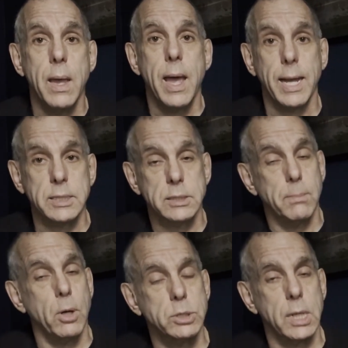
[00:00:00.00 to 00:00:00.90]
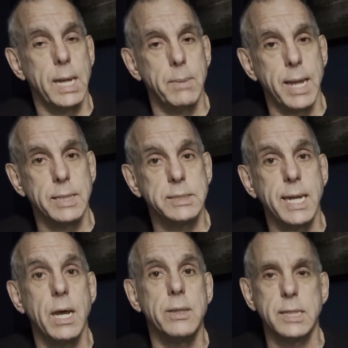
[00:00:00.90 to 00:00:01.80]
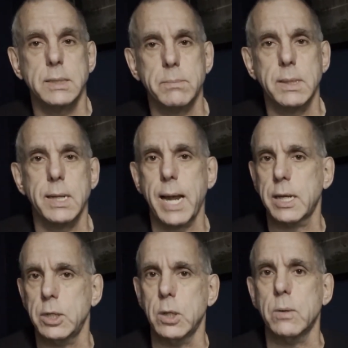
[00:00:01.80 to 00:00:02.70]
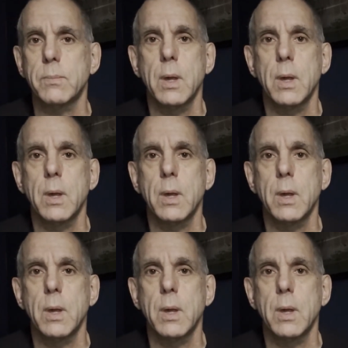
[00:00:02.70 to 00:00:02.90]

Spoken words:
and since emotional alignment can't scale, that's something that I can do.